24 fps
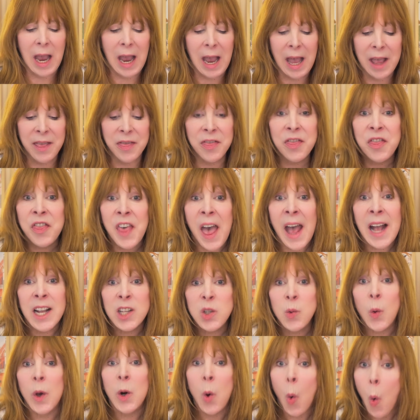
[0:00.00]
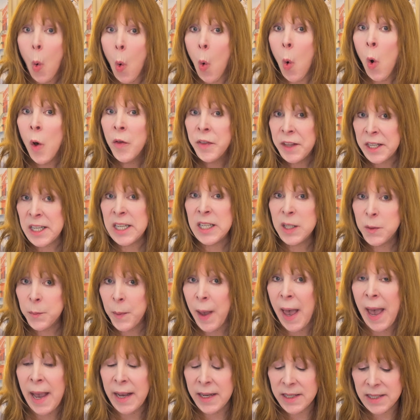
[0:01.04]
And that's what all these
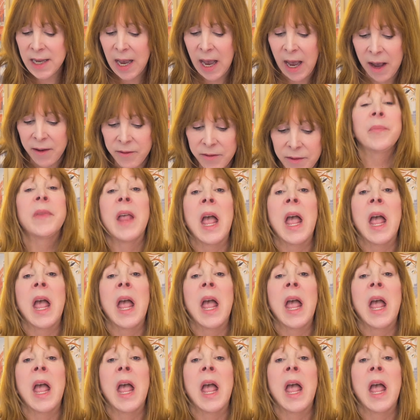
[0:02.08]
bags have.